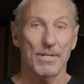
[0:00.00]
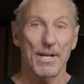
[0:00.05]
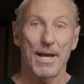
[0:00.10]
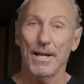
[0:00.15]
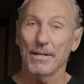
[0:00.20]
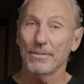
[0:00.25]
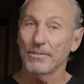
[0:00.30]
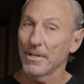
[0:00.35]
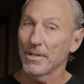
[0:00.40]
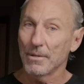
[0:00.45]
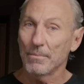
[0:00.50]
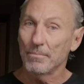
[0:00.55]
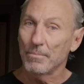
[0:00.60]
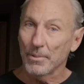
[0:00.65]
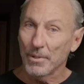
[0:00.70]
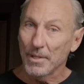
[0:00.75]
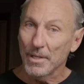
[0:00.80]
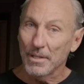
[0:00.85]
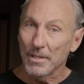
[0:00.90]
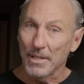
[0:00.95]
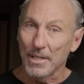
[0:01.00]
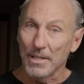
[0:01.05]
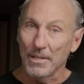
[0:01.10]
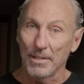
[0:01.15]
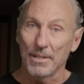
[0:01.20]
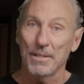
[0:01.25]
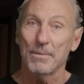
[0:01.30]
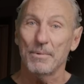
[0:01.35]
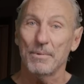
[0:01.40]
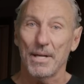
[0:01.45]
not completely
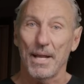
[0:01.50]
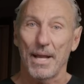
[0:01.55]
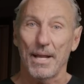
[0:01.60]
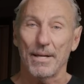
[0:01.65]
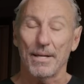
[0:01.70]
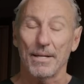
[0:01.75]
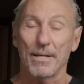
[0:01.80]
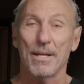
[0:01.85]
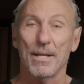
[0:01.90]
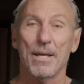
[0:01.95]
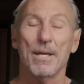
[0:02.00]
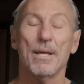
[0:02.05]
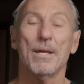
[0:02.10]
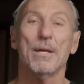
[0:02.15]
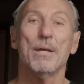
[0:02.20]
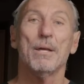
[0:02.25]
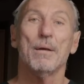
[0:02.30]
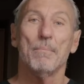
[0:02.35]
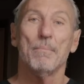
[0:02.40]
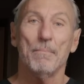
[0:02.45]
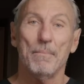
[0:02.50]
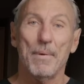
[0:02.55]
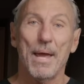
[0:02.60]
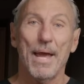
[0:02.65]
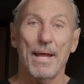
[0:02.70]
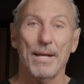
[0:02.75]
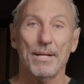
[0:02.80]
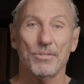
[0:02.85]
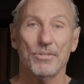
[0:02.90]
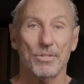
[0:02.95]
eliminate it.
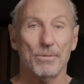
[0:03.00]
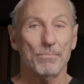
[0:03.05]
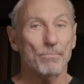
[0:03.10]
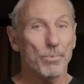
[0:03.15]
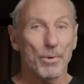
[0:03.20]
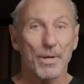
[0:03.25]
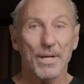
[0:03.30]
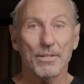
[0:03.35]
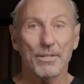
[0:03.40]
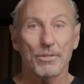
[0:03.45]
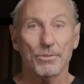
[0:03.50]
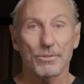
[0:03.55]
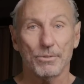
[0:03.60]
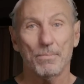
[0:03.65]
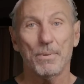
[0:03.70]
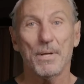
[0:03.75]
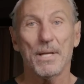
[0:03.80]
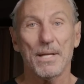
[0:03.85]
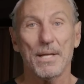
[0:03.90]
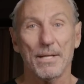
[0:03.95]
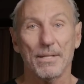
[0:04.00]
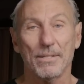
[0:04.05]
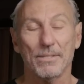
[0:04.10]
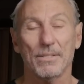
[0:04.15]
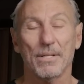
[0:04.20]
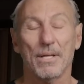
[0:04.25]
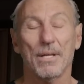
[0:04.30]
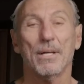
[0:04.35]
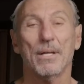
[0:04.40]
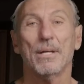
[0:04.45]
Manage it and bring those
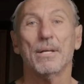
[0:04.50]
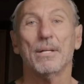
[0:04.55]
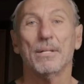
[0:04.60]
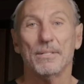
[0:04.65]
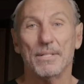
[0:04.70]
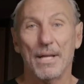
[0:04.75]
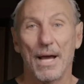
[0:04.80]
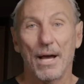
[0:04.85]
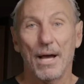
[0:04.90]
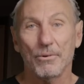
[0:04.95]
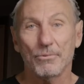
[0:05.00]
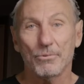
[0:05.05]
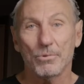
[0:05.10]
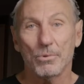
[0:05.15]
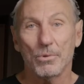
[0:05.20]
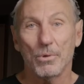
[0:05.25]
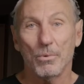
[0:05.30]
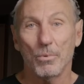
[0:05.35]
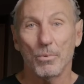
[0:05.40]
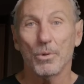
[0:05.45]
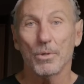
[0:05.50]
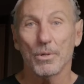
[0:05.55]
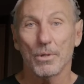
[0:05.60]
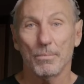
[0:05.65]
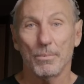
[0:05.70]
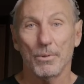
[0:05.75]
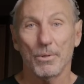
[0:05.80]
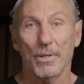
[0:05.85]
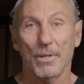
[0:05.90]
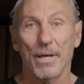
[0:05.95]
peaks down to a
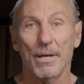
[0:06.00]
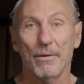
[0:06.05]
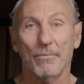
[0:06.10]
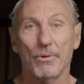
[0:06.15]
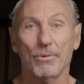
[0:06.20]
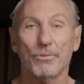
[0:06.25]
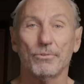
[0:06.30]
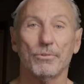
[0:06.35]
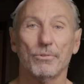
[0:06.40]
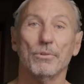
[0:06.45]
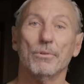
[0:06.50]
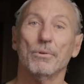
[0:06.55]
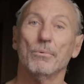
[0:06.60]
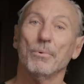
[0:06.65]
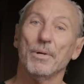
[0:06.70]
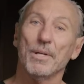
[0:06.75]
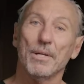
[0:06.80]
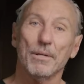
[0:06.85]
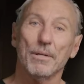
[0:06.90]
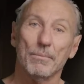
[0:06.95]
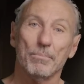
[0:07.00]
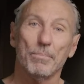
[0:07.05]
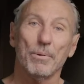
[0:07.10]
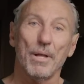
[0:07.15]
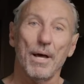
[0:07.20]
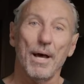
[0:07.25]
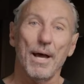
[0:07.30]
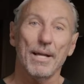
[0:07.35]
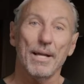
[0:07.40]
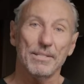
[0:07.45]
workable level so that we can
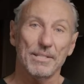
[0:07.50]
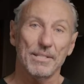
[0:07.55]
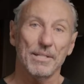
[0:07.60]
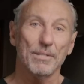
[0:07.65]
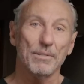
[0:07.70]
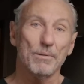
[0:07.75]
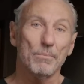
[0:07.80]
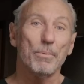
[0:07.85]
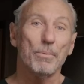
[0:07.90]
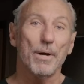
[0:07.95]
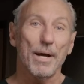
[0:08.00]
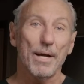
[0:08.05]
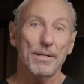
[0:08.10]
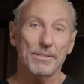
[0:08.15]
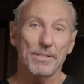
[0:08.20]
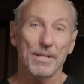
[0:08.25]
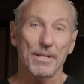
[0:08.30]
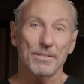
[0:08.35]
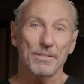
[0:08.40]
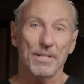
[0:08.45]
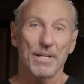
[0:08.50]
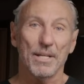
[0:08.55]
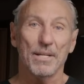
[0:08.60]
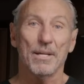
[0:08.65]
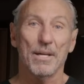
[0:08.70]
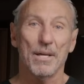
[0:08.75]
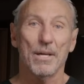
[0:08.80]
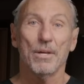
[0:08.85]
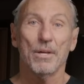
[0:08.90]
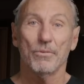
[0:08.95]
apply signal processing
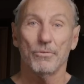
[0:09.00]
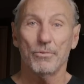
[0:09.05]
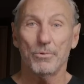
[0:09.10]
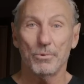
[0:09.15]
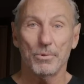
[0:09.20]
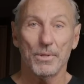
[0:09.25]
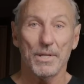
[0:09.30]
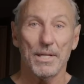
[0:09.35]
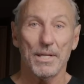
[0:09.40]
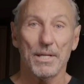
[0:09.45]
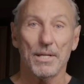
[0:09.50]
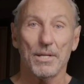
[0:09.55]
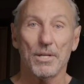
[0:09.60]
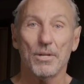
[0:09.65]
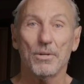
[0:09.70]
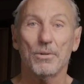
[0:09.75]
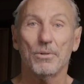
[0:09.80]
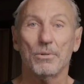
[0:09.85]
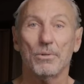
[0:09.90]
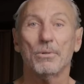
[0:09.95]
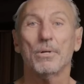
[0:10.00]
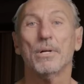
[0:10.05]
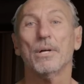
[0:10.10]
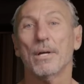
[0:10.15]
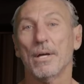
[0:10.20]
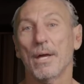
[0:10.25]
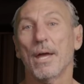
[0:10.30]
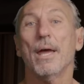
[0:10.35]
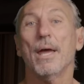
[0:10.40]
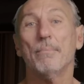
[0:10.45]
through EQ
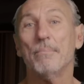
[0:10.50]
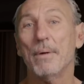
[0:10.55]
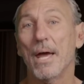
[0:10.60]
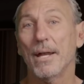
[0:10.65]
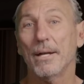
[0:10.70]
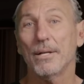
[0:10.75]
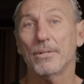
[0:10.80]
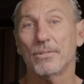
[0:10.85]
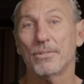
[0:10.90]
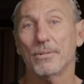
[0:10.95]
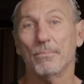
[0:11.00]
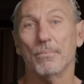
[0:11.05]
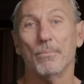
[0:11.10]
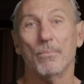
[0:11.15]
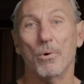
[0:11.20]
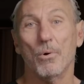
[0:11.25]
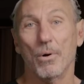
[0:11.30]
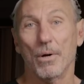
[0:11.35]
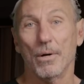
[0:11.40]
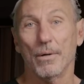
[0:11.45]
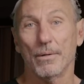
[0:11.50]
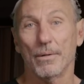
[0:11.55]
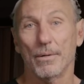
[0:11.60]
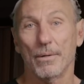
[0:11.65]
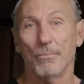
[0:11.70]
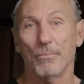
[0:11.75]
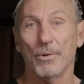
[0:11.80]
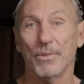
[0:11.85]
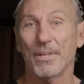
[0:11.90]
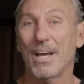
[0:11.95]
and manage them more
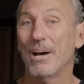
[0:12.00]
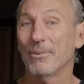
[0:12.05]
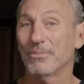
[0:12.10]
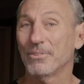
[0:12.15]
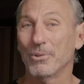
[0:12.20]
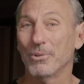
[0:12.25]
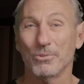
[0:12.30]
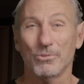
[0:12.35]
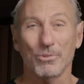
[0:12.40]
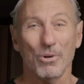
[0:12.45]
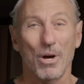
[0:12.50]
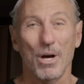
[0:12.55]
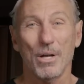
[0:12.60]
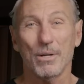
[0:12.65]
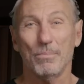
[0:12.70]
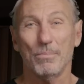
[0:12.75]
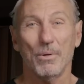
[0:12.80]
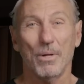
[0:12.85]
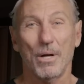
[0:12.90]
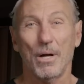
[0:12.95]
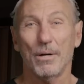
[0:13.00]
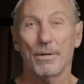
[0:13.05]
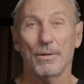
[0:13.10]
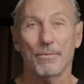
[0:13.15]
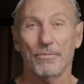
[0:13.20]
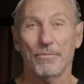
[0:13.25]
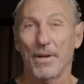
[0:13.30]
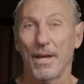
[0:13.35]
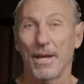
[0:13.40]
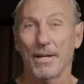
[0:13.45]
without those audible
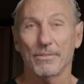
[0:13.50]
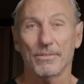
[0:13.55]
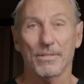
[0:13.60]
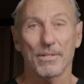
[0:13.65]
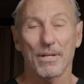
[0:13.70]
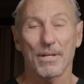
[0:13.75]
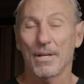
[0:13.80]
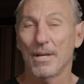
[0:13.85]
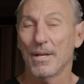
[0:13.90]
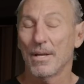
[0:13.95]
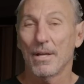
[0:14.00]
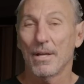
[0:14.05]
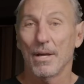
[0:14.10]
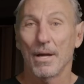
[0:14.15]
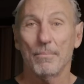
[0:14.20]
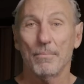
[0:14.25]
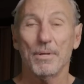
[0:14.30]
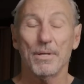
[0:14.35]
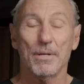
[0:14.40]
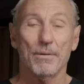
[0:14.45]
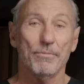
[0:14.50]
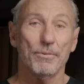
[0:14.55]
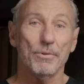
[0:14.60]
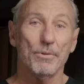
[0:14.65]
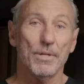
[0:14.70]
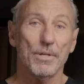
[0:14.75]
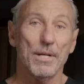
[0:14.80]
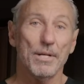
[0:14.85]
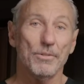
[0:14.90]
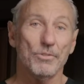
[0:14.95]
artifacts. I mean, if
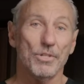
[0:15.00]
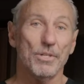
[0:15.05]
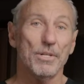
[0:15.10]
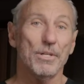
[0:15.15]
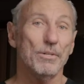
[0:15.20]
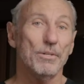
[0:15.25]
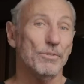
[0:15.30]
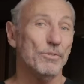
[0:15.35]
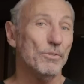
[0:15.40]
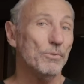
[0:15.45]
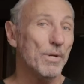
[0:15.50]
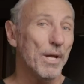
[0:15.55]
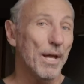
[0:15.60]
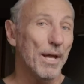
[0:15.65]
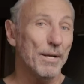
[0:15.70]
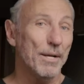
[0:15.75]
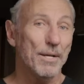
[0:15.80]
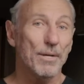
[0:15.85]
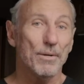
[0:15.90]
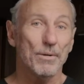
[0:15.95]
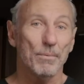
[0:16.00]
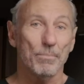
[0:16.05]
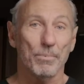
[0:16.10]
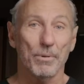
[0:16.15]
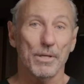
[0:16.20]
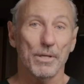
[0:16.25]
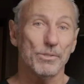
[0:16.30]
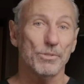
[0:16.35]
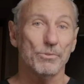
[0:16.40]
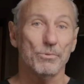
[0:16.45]
you're an engineer and you can't hear a
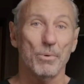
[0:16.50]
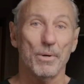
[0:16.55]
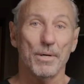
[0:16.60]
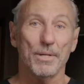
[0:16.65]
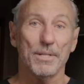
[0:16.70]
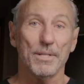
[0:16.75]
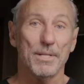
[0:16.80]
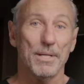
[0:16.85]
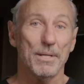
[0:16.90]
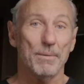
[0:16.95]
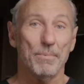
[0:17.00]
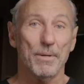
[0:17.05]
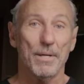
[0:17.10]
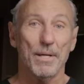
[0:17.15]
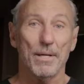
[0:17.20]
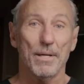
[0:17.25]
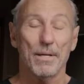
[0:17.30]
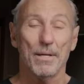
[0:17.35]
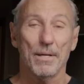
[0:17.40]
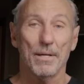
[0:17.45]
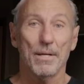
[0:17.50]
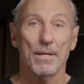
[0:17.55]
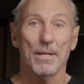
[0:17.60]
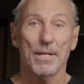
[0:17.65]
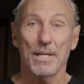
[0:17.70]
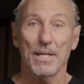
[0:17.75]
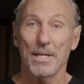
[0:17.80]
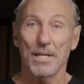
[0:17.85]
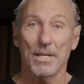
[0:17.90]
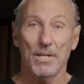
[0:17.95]
plus 20 dB
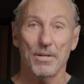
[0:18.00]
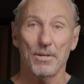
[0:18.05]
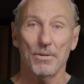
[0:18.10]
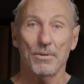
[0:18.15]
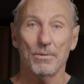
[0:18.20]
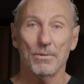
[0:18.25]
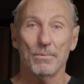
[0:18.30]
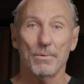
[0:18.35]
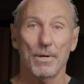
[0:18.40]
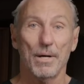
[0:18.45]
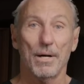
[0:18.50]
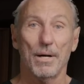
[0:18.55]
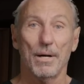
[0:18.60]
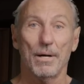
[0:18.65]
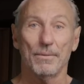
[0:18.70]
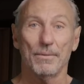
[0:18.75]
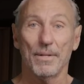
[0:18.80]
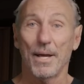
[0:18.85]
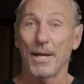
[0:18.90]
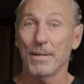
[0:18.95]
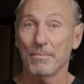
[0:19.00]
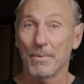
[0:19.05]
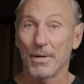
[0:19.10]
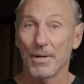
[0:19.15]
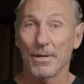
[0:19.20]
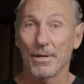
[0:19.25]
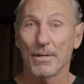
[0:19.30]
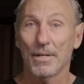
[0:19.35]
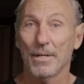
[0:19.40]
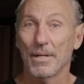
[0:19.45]
EQ
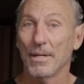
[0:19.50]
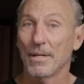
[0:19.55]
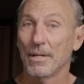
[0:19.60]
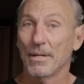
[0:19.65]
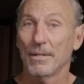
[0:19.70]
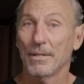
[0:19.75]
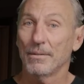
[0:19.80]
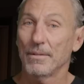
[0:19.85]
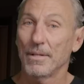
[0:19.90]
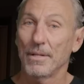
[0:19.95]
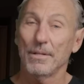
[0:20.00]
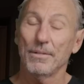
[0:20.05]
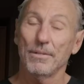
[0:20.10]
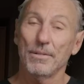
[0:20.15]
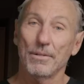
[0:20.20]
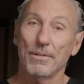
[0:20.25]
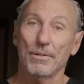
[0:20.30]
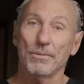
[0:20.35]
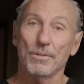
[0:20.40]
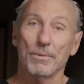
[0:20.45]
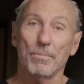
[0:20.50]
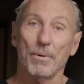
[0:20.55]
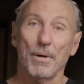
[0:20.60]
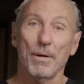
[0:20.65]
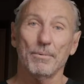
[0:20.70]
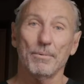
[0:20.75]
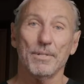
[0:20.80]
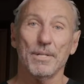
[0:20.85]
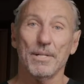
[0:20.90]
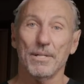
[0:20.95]
nightmare, then you
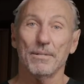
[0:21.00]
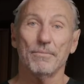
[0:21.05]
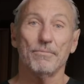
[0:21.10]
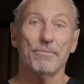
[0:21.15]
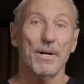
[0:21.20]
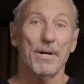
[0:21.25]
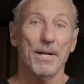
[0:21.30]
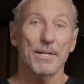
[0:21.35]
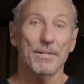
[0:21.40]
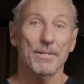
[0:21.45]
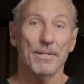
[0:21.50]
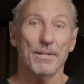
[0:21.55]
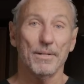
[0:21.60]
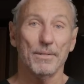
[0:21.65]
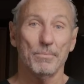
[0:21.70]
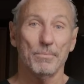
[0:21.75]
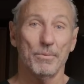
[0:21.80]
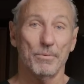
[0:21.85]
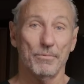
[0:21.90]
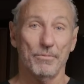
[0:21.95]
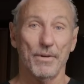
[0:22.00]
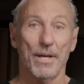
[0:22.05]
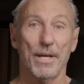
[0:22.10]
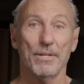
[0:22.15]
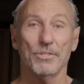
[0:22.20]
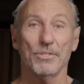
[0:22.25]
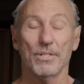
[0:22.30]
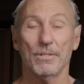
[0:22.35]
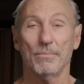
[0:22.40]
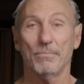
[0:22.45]
probably need to find another
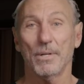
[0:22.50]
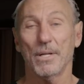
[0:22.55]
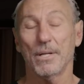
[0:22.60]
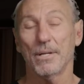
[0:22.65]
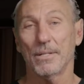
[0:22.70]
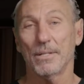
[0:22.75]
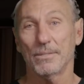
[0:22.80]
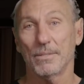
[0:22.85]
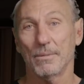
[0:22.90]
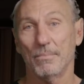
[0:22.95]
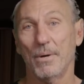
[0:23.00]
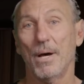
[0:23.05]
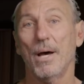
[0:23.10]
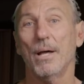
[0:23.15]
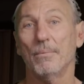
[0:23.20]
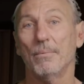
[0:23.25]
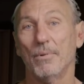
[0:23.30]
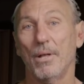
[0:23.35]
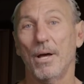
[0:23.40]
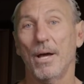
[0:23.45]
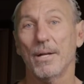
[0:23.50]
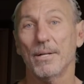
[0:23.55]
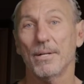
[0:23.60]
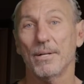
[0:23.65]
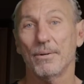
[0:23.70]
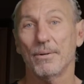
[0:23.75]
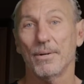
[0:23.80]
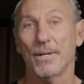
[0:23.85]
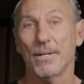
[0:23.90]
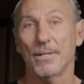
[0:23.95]
profession, because the bottom line
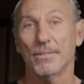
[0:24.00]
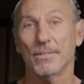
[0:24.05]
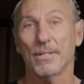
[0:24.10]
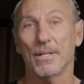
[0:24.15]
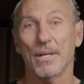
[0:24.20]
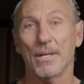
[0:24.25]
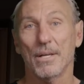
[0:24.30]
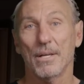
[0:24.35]
here is